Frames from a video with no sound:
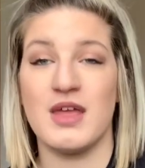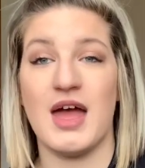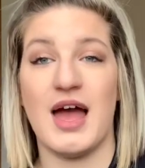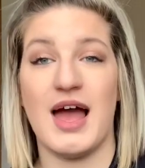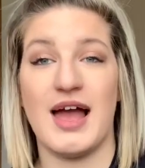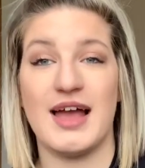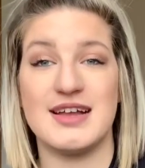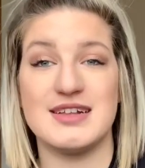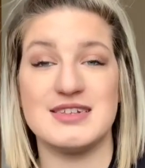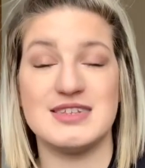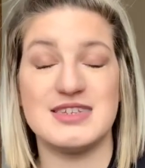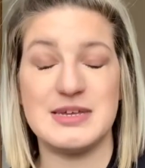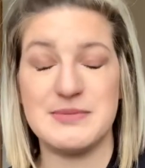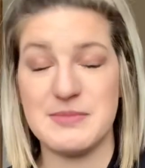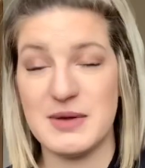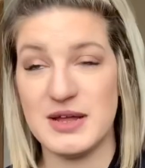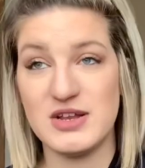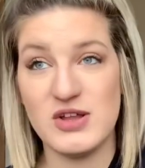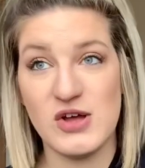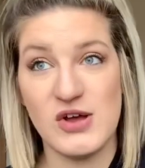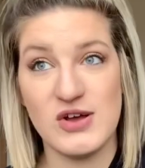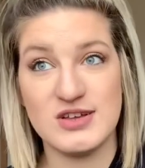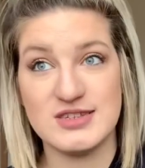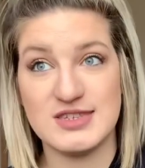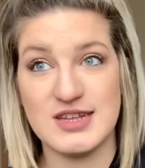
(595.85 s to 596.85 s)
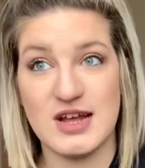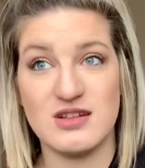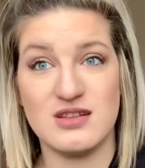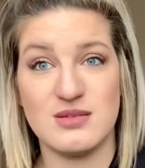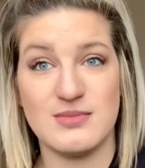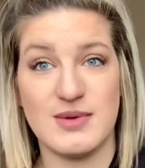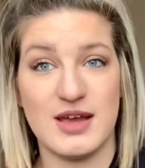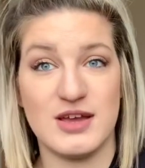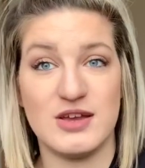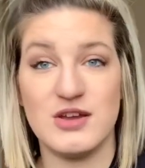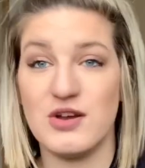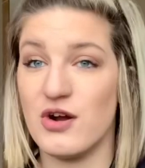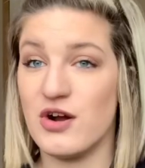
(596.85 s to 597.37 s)
I can see my dogs out in the
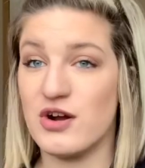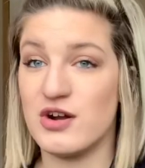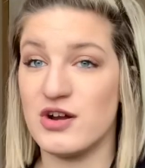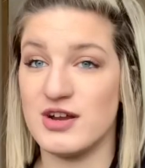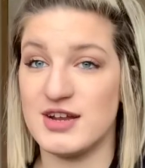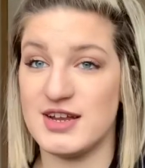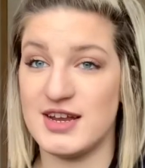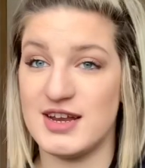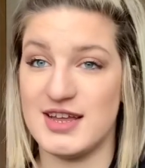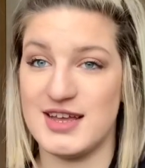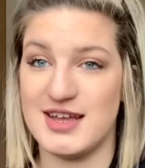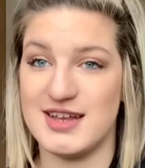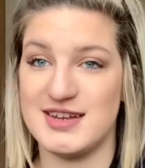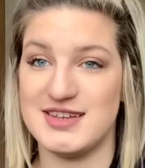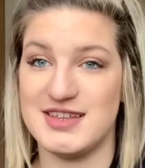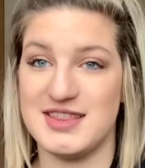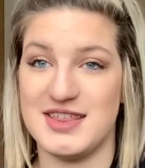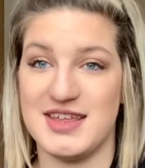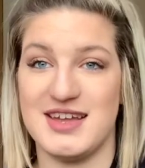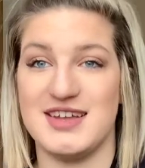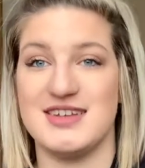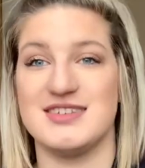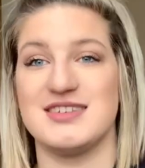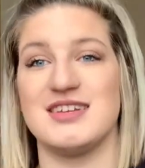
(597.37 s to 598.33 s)
backyard are getting into things